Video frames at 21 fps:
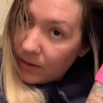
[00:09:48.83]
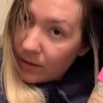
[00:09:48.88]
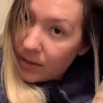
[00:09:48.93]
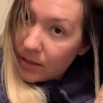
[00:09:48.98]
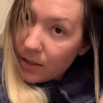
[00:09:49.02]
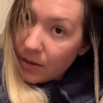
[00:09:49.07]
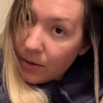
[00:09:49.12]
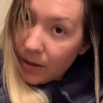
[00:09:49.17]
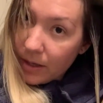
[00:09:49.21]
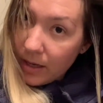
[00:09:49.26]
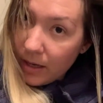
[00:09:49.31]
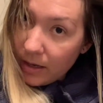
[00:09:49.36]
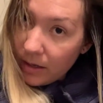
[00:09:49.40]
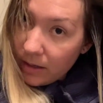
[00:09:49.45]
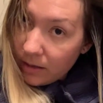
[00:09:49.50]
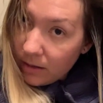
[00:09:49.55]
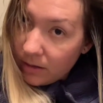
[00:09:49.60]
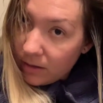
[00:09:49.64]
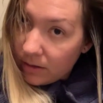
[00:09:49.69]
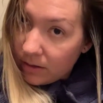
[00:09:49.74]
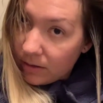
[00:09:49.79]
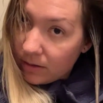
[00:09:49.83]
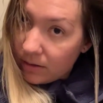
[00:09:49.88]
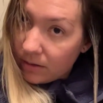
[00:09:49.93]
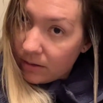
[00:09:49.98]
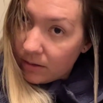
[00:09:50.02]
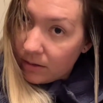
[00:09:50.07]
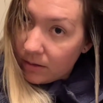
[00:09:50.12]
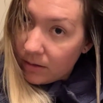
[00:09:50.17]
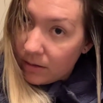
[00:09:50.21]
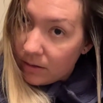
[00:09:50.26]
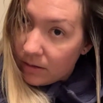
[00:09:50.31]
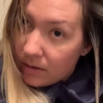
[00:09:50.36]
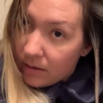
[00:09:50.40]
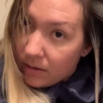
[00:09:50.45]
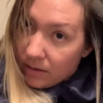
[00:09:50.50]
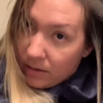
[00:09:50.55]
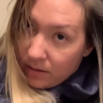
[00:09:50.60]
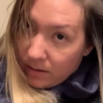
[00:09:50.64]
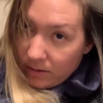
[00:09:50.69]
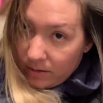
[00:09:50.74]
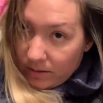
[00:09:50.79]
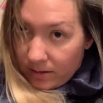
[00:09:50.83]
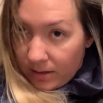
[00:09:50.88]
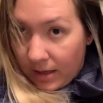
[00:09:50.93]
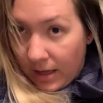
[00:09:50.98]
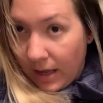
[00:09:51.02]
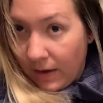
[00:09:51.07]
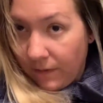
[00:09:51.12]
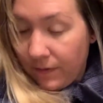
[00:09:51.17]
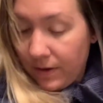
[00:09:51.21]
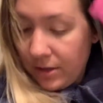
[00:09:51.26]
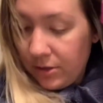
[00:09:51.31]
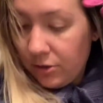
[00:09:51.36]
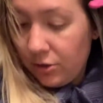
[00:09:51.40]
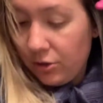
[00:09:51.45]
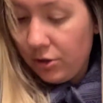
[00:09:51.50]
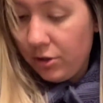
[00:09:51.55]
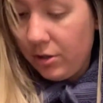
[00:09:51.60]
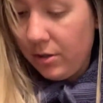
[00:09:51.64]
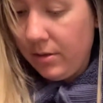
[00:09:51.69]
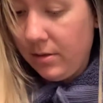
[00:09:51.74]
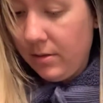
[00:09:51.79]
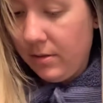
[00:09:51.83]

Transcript: So again, 1/2 inch.